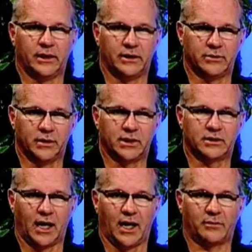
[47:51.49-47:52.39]
and in the
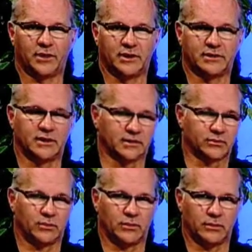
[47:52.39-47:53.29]
meantime, he's just
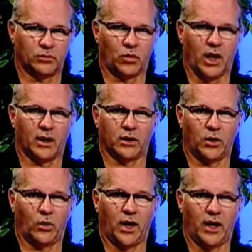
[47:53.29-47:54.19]
wailing
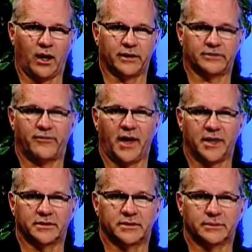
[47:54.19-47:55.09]
away on his
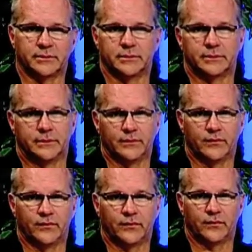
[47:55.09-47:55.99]
face.
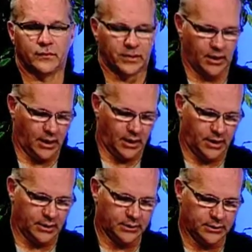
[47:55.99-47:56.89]
Uh,